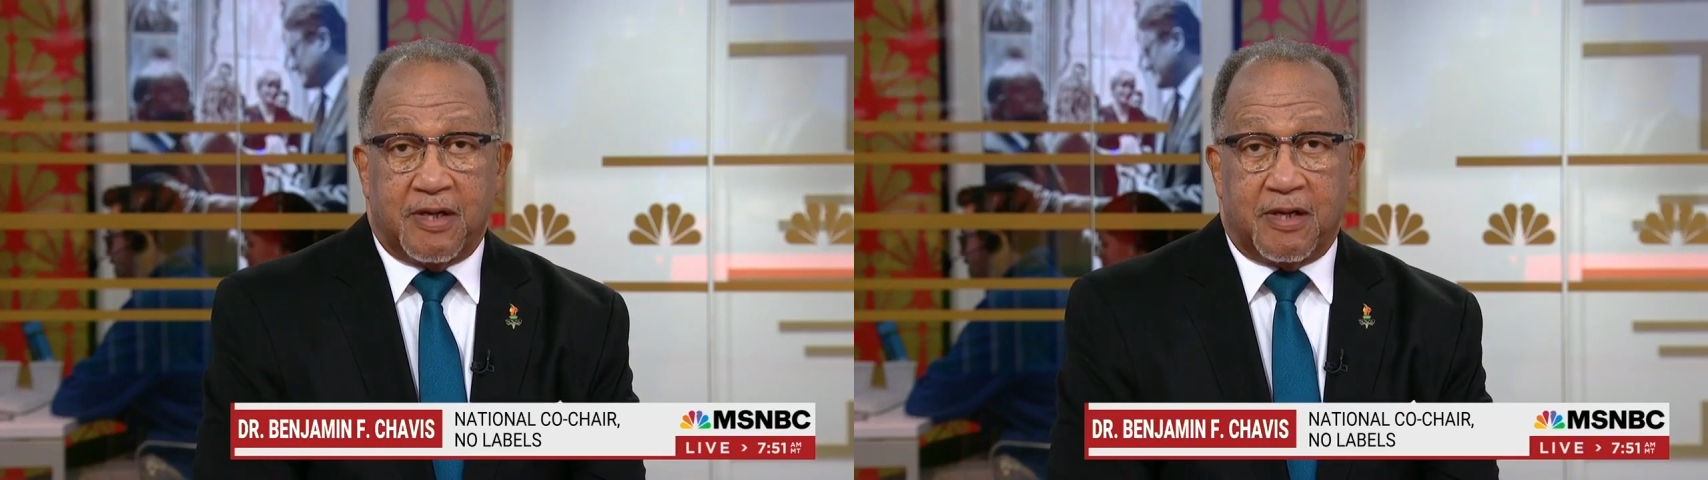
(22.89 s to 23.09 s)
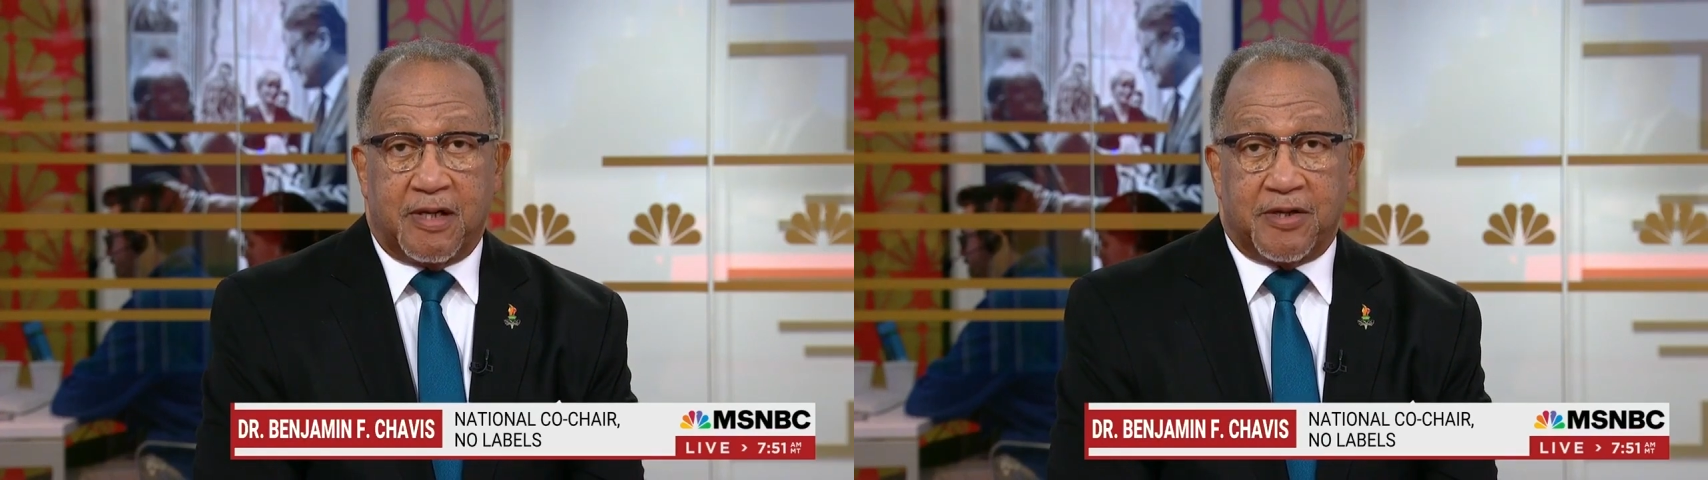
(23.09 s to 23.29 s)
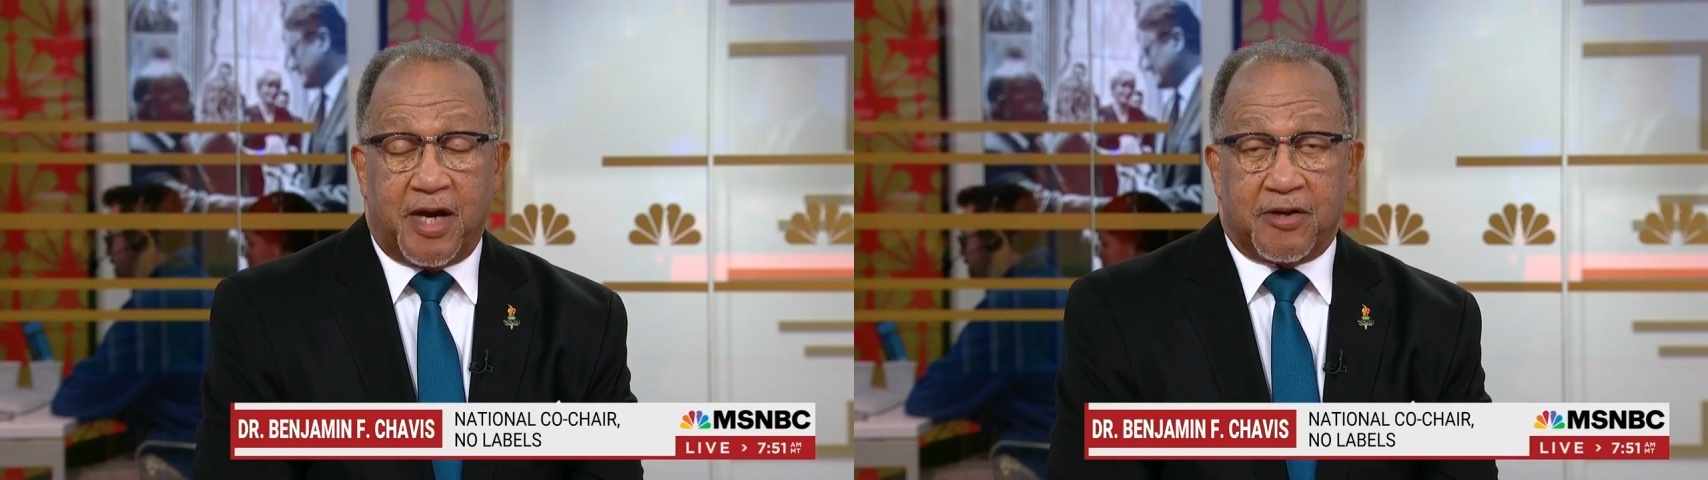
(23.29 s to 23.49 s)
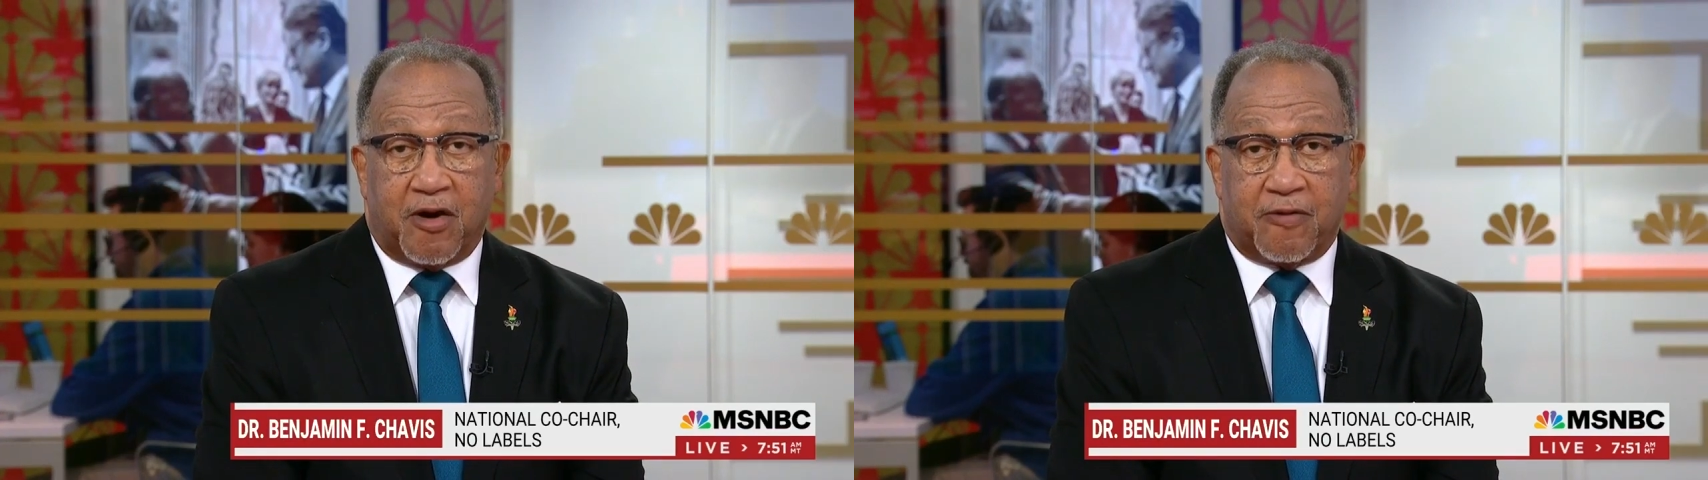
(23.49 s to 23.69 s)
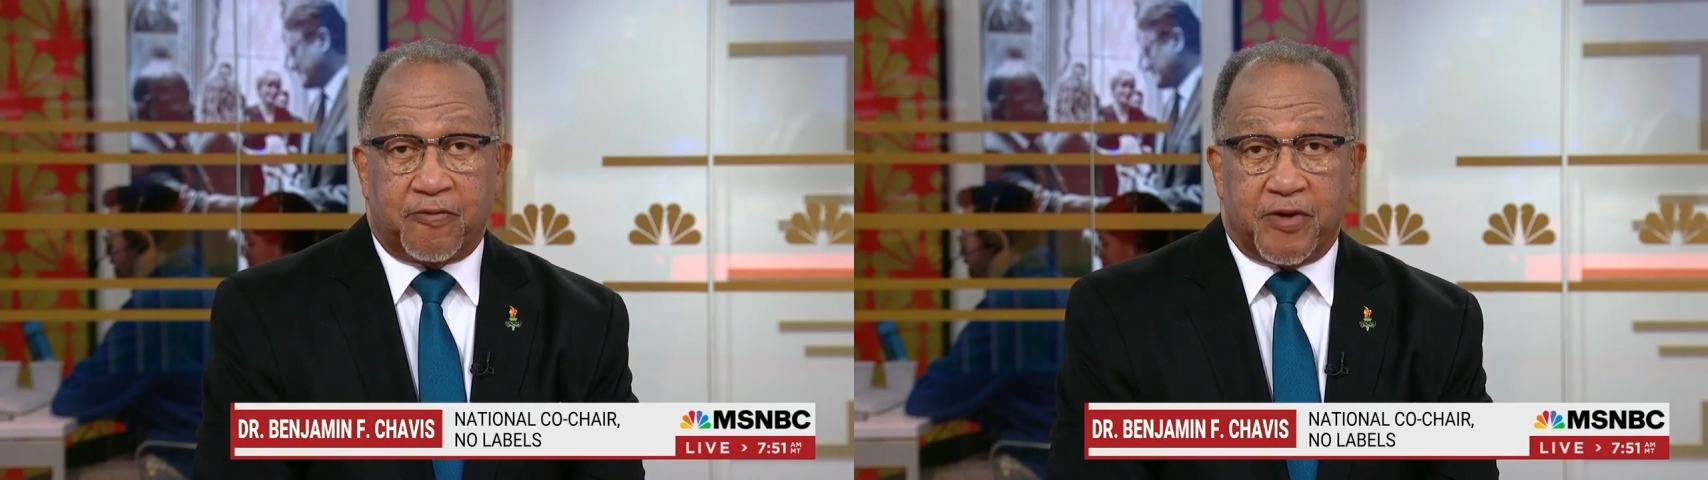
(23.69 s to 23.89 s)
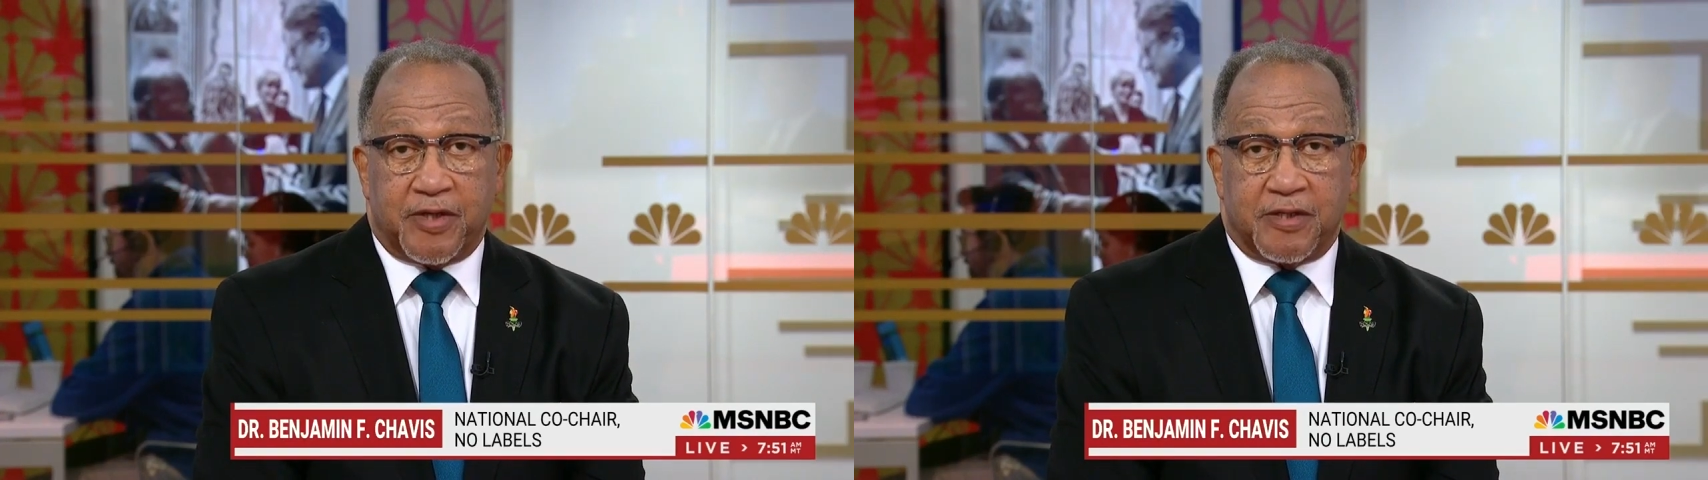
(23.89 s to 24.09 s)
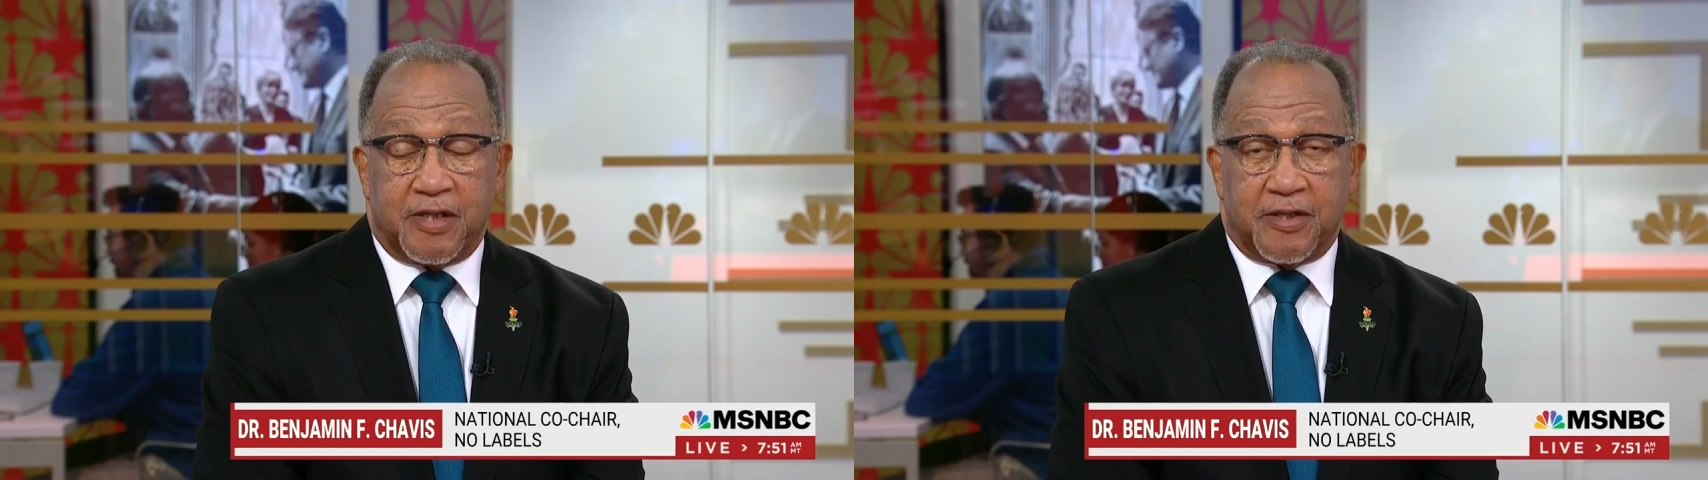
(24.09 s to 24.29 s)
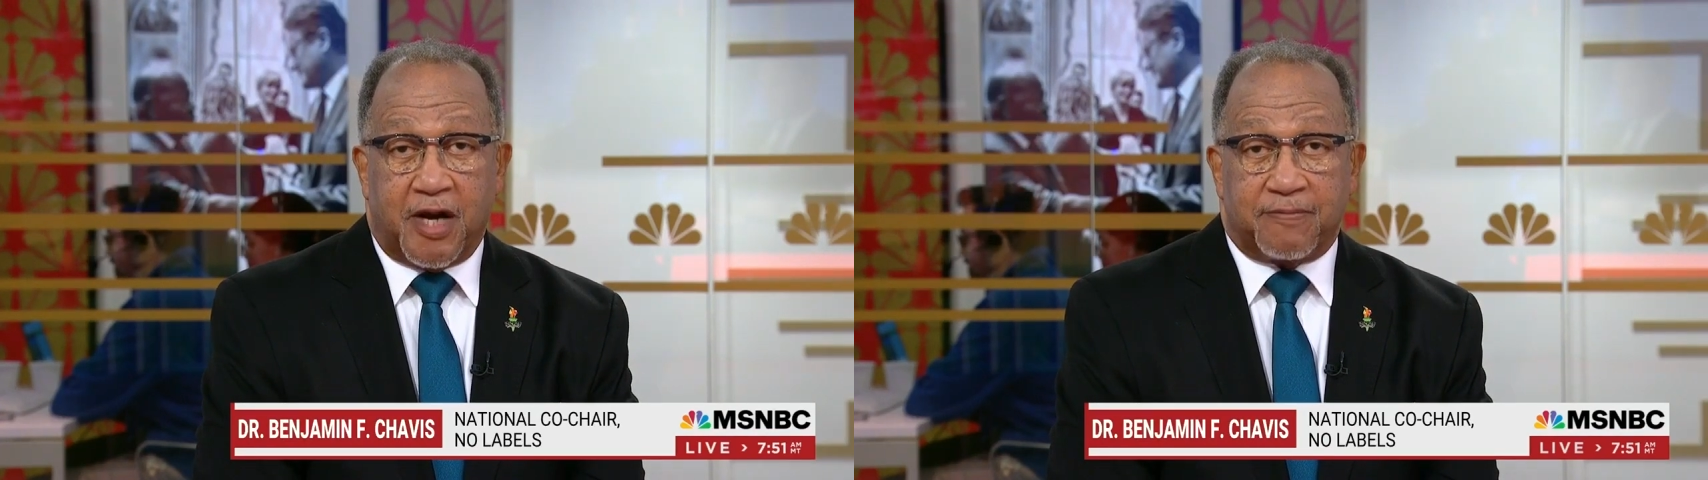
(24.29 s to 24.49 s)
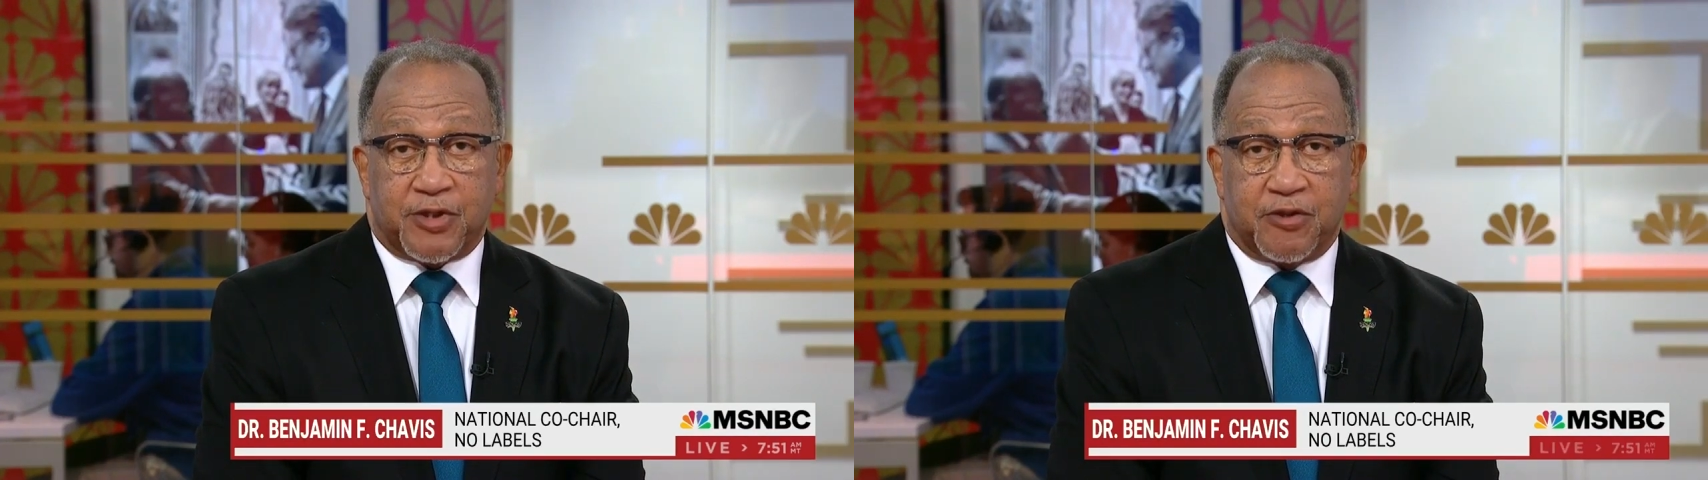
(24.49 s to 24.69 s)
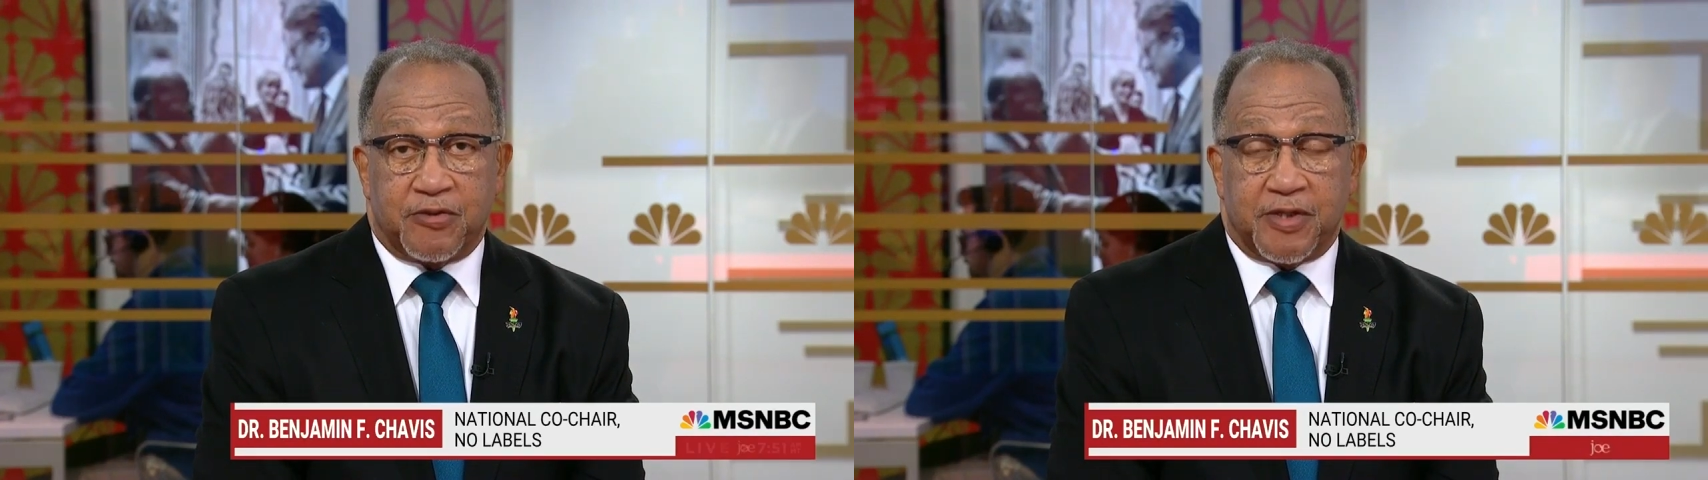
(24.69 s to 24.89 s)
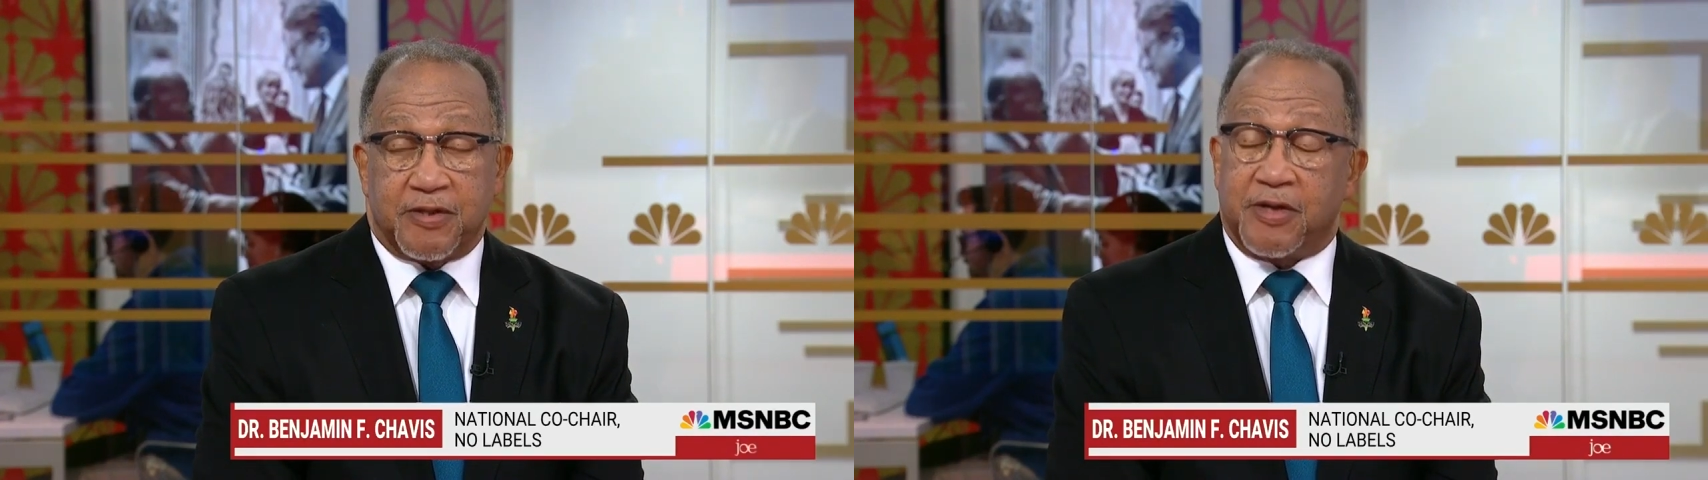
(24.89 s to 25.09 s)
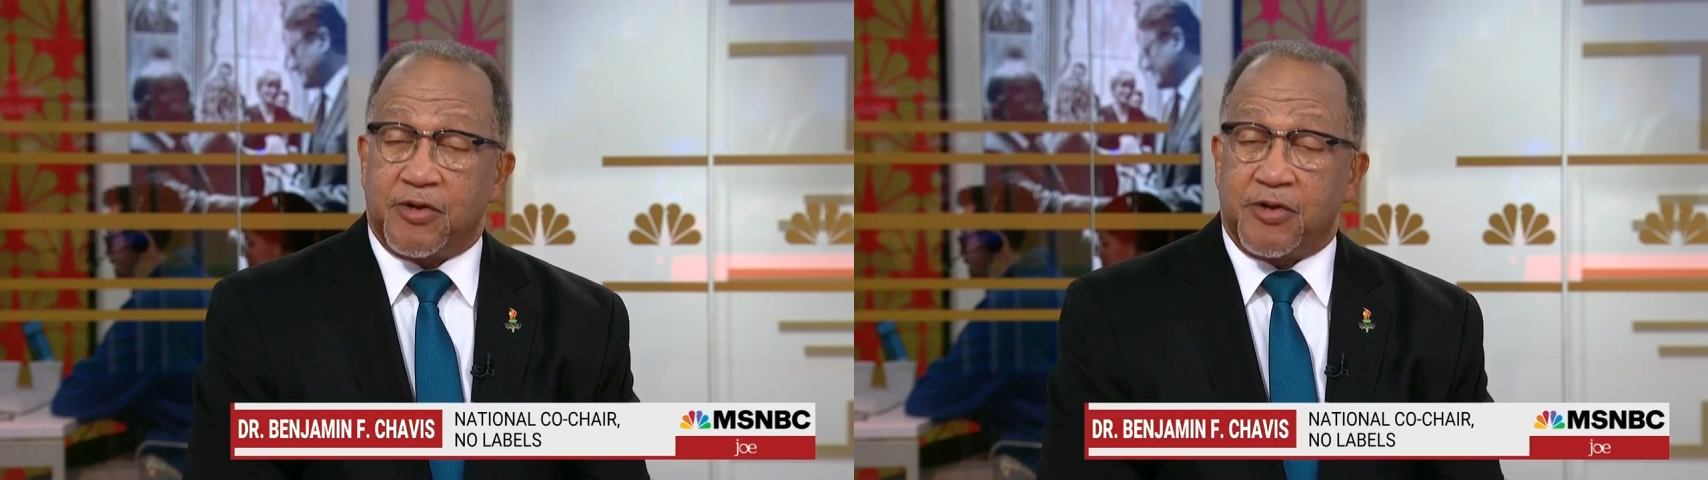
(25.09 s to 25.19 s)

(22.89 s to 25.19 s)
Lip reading: are not offering an opportunity.